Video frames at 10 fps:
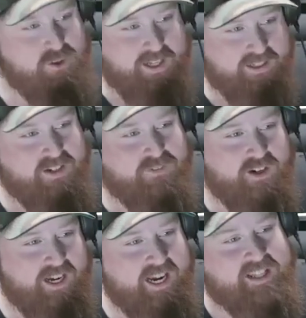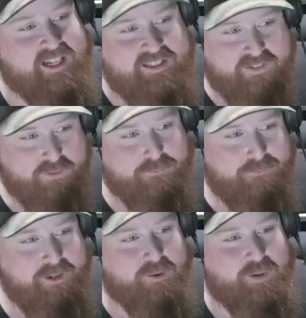you that different hit, that different
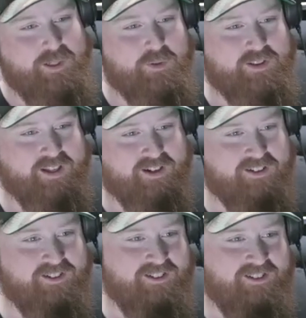feel when you put that on.